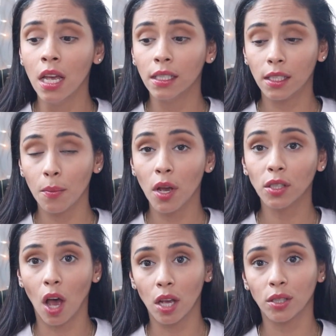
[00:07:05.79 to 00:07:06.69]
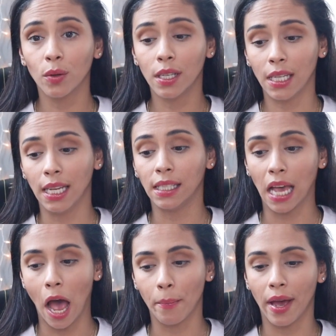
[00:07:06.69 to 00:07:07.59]
Sea moss also contains
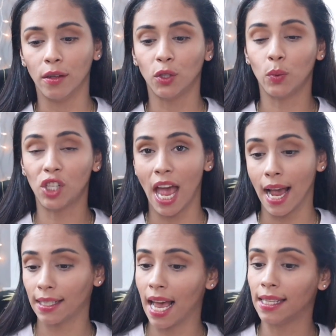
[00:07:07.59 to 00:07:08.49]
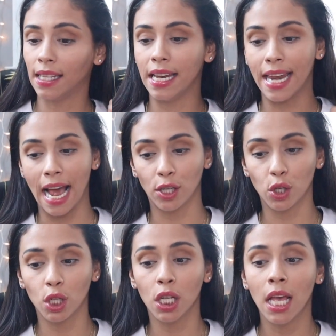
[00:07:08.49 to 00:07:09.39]
compounds which act as
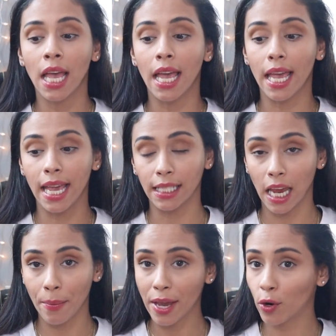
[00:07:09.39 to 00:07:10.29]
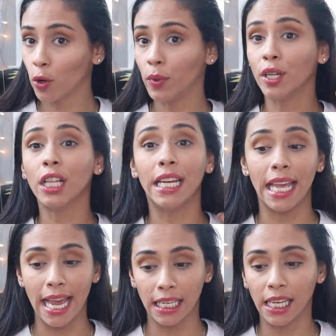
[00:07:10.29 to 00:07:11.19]
natural antimicrobial
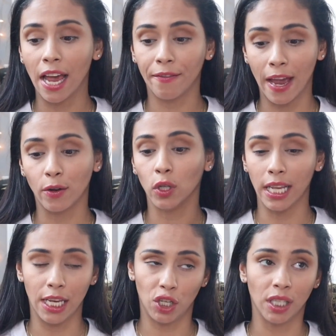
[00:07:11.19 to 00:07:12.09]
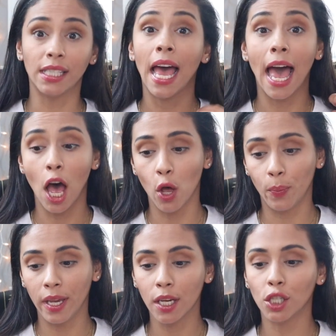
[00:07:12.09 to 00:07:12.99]
and antiviral agents,
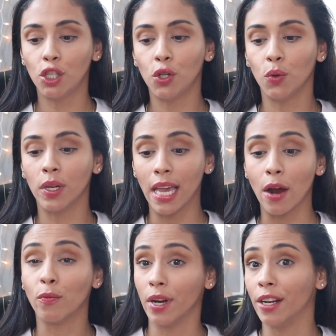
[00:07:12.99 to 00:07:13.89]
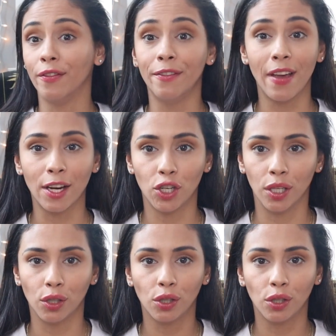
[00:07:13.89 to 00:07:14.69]
helping to get rid of infections.